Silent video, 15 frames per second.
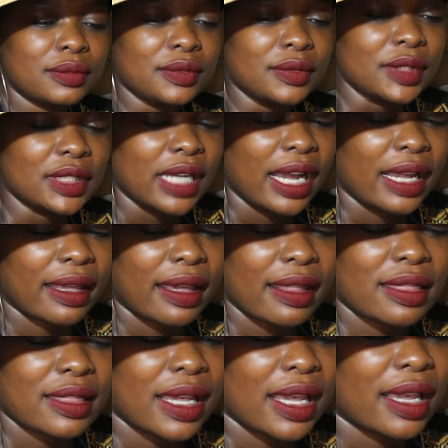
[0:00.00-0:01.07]
I get
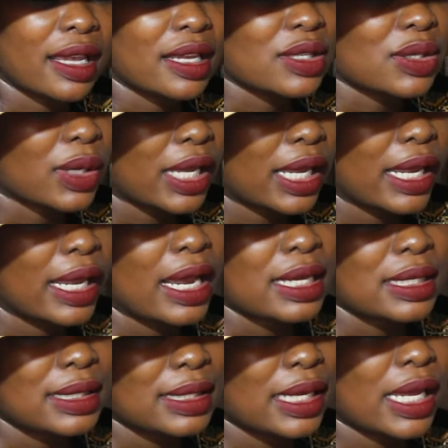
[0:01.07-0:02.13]
there, he's okay, I
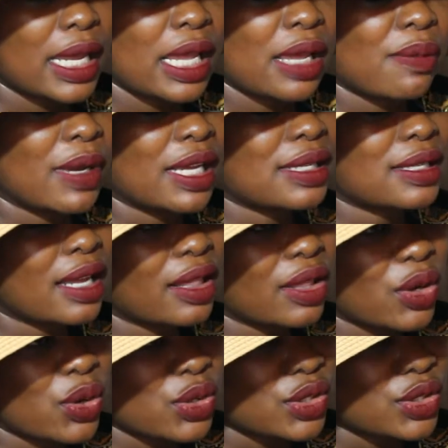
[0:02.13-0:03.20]
see him, I sign the
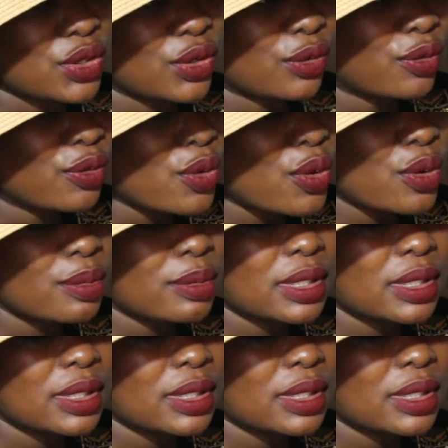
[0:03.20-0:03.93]
consent forms,